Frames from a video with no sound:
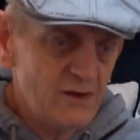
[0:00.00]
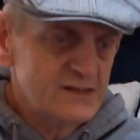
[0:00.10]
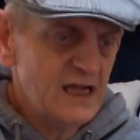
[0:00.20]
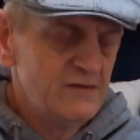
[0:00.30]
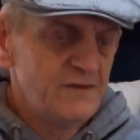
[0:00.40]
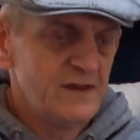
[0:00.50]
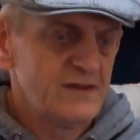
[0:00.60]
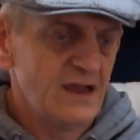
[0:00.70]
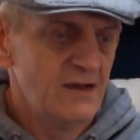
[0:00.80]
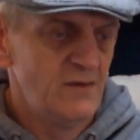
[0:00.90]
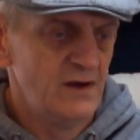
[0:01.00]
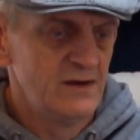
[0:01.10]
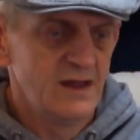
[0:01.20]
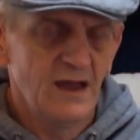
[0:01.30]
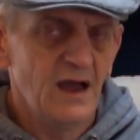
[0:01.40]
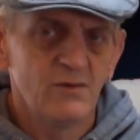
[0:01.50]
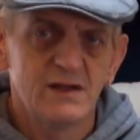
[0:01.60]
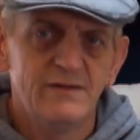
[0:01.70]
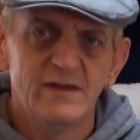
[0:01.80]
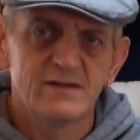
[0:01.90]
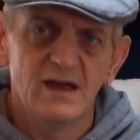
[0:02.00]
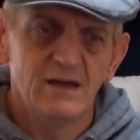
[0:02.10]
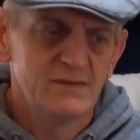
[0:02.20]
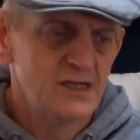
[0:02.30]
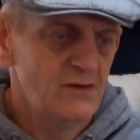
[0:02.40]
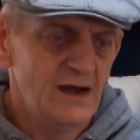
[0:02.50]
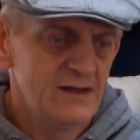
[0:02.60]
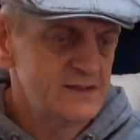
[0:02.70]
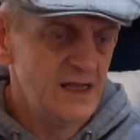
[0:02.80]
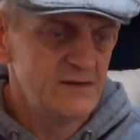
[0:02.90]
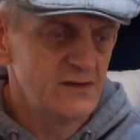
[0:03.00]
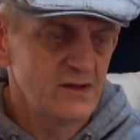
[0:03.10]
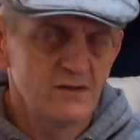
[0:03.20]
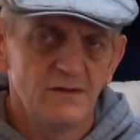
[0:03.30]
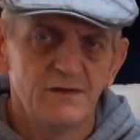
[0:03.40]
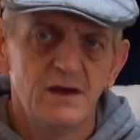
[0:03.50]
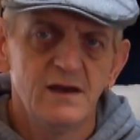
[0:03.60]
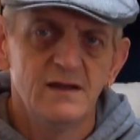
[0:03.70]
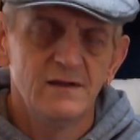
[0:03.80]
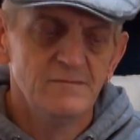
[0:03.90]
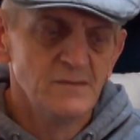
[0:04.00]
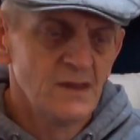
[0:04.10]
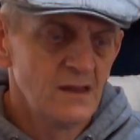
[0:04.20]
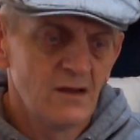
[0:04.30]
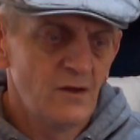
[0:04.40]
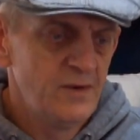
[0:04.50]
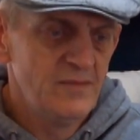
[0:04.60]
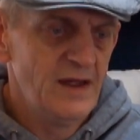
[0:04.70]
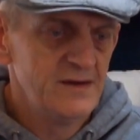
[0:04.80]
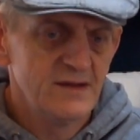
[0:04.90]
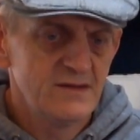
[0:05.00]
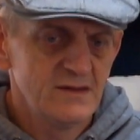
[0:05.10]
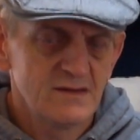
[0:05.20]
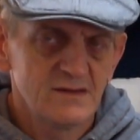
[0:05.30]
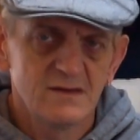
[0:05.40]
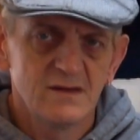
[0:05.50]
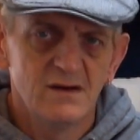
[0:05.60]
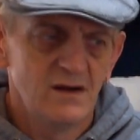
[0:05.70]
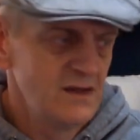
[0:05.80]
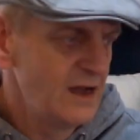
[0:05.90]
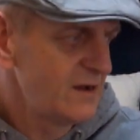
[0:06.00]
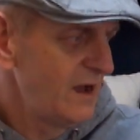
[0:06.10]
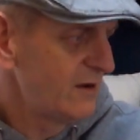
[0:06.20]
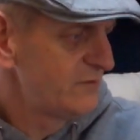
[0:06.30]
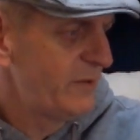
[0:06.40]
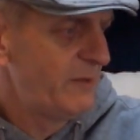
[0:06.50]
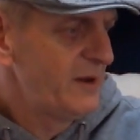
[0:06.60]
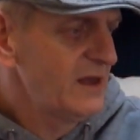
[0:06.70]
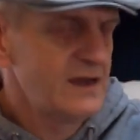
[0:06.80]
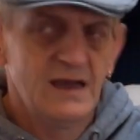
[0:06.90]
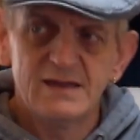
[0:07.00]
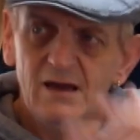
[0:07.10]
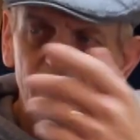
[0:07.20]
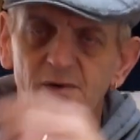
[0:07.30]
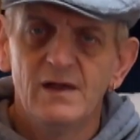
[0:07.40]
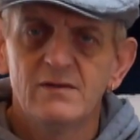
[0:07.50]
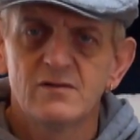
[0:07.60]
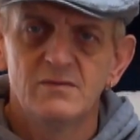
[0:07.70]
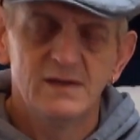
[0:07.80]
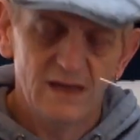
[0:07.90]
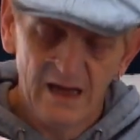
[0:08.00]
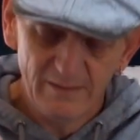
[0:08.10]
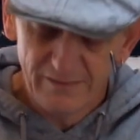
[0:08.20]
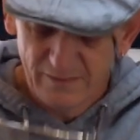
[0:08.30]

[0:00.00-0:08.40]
of 10 for the second one, I would give it the same, 2 out of 10, there's just nothing in it. A couple of bandages, you know, I could rip a pillowcase out and put that on somebody's arm if there